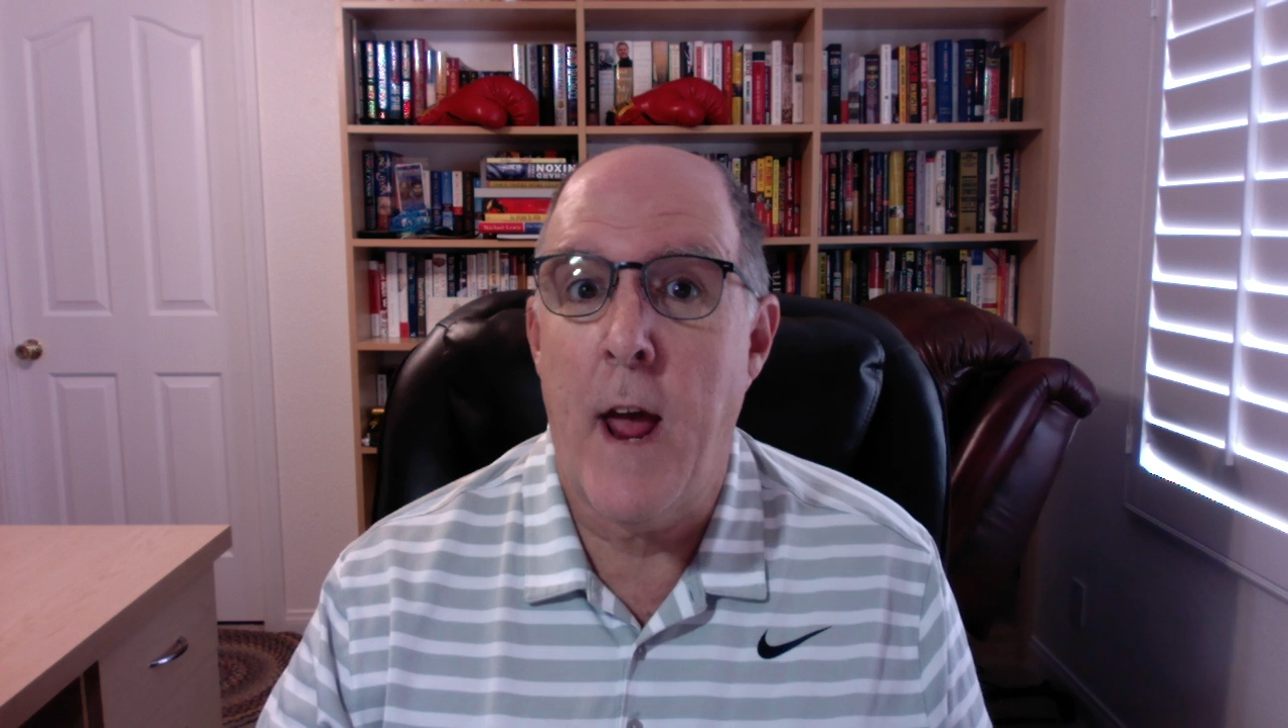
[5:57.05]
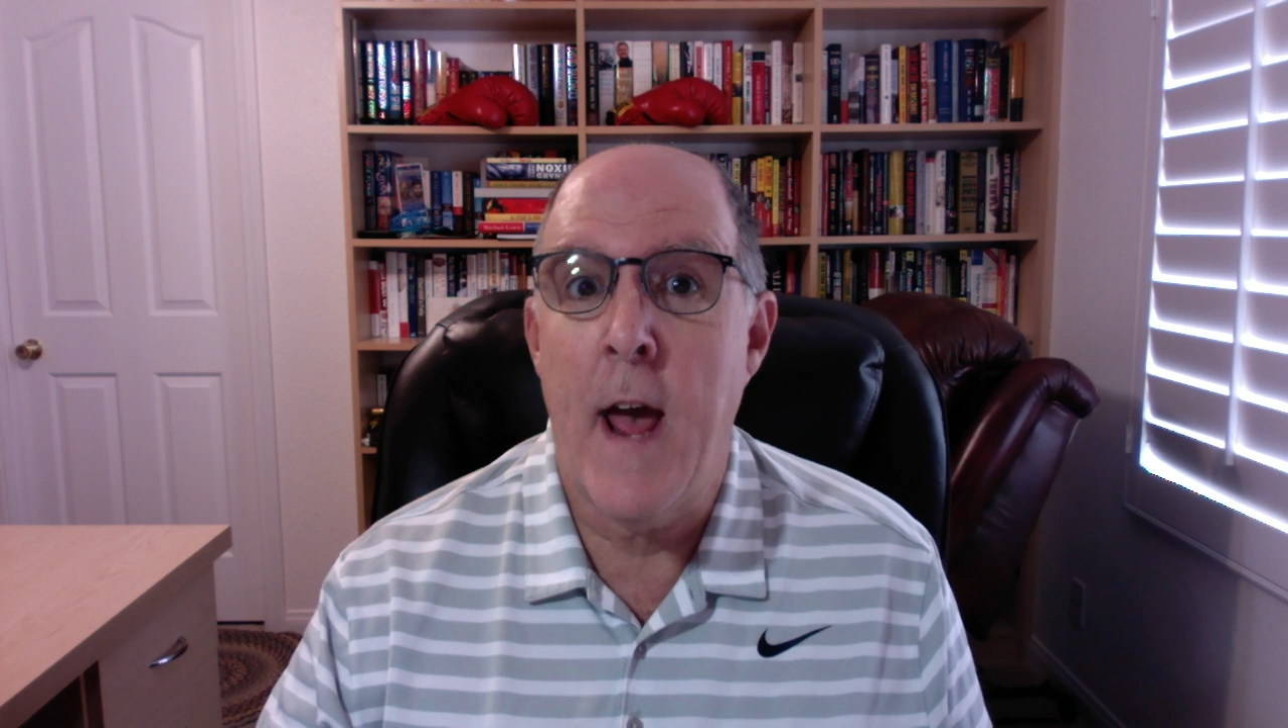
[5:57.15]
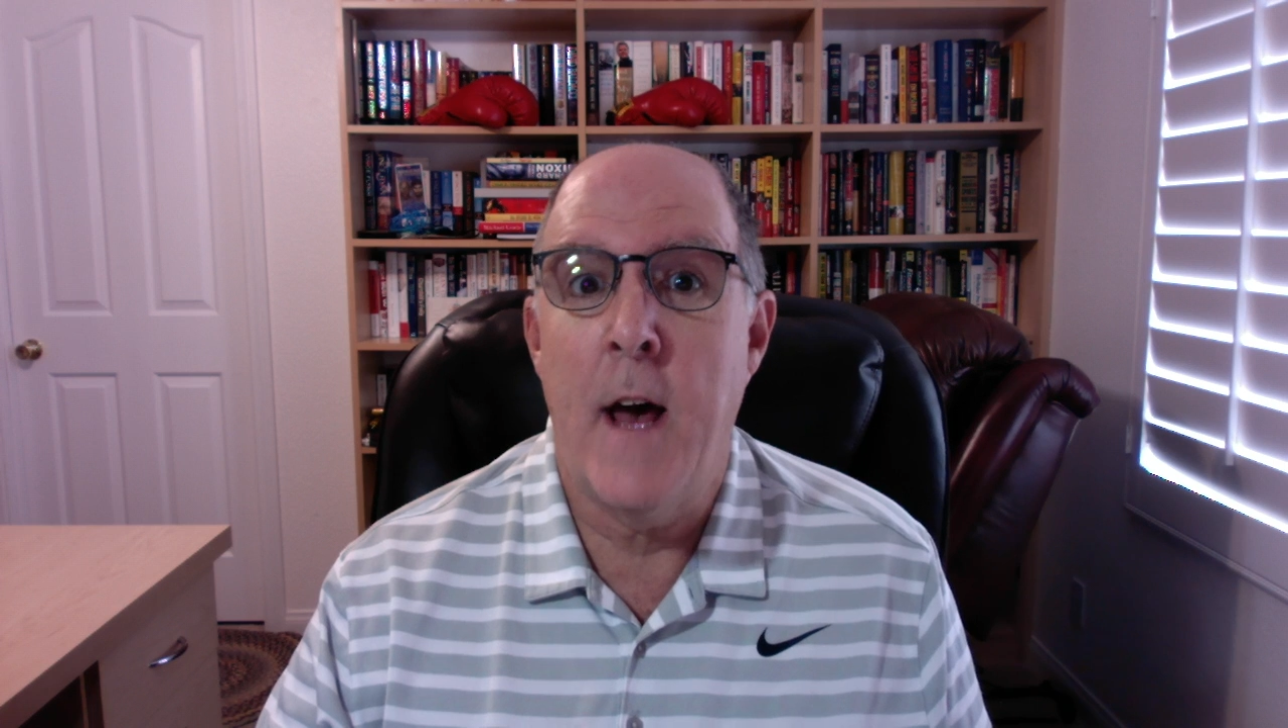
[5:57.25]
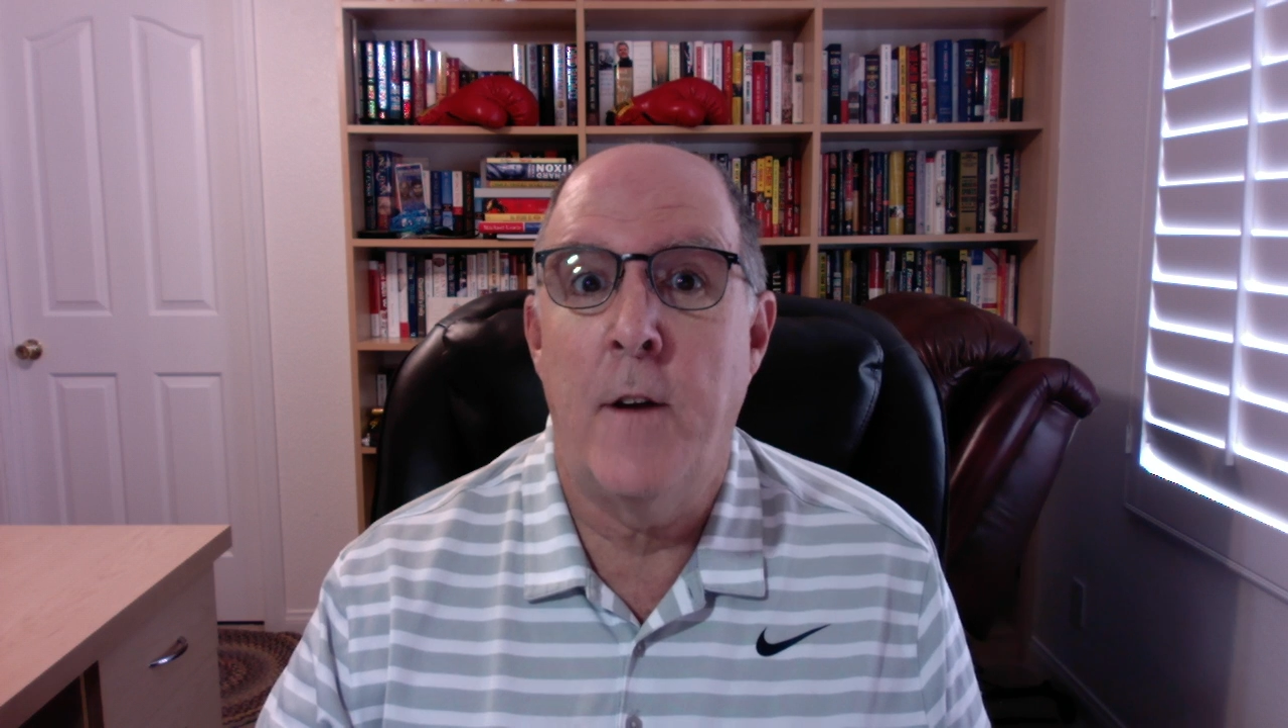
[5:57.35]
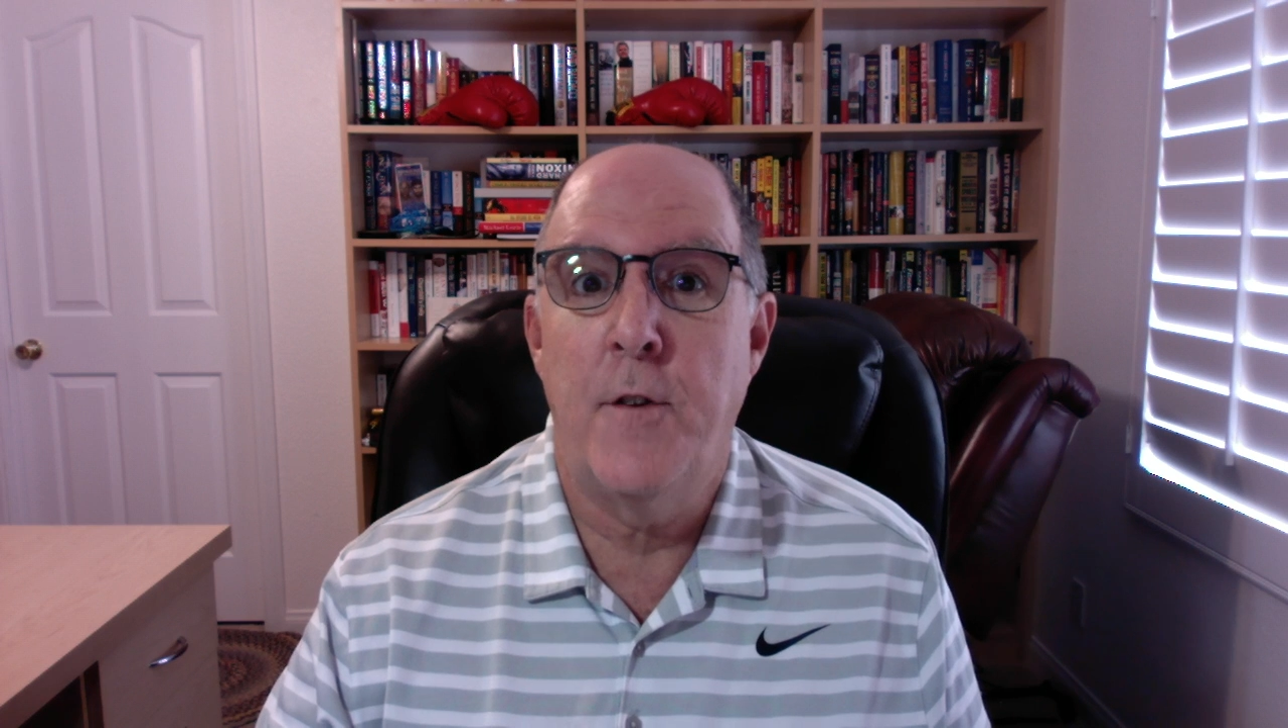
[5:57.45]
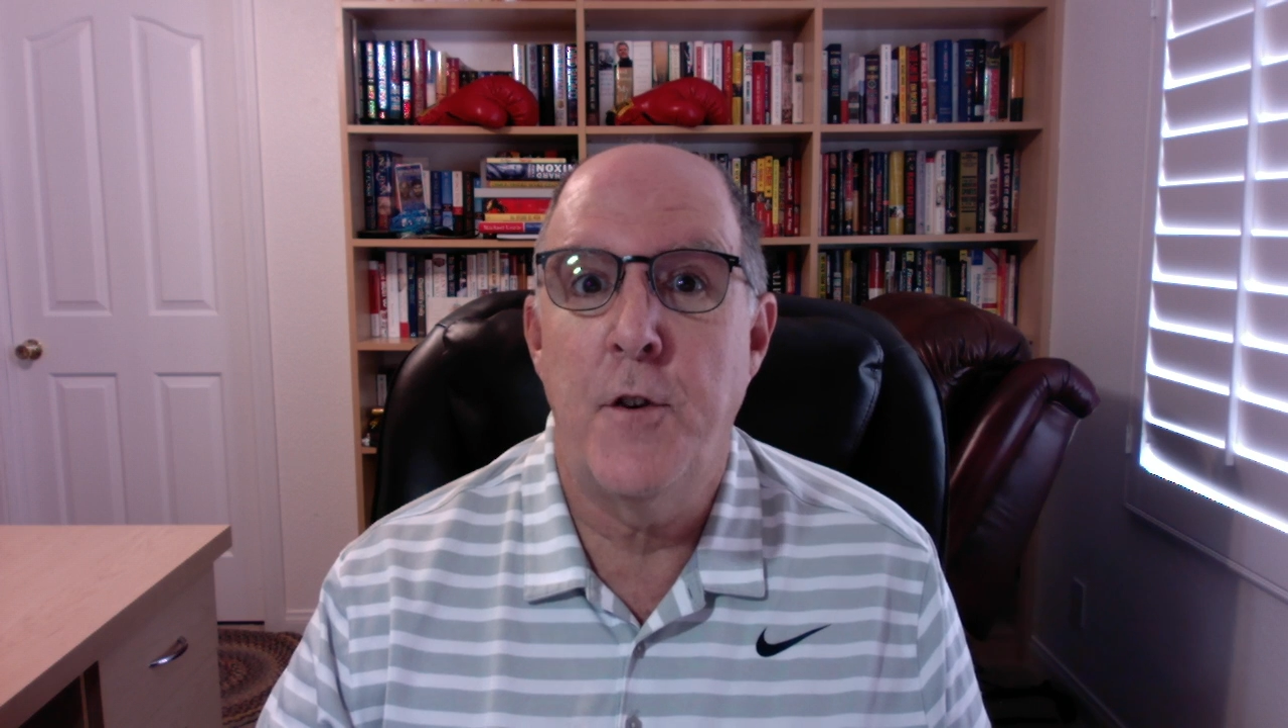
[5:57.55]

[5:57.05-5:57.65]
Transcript: and